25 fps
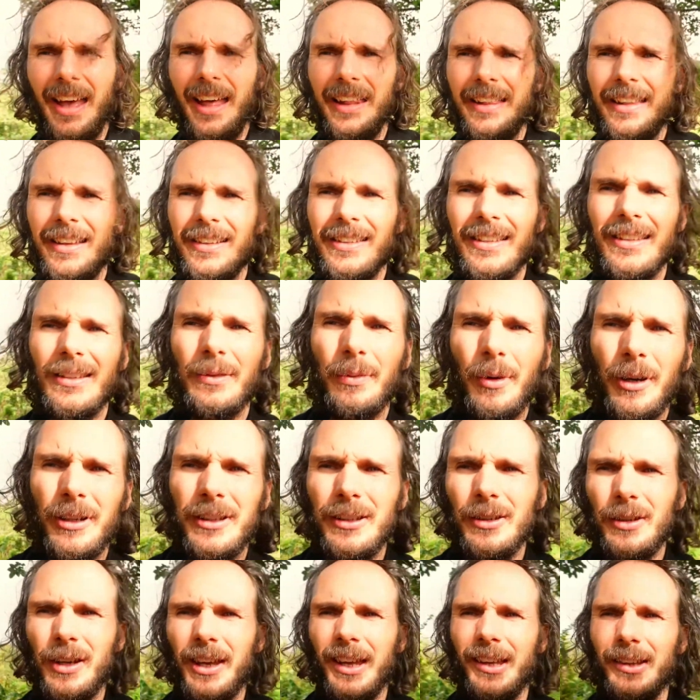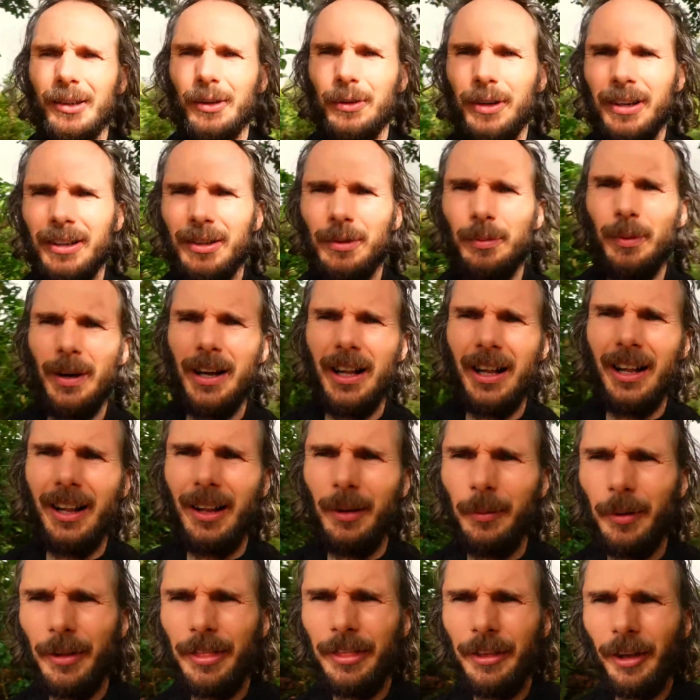and this is what you can do as
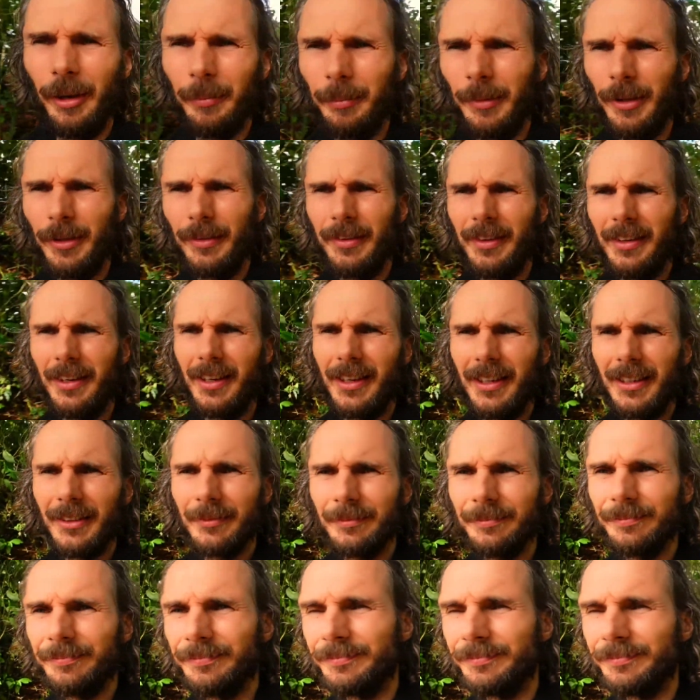well with your music.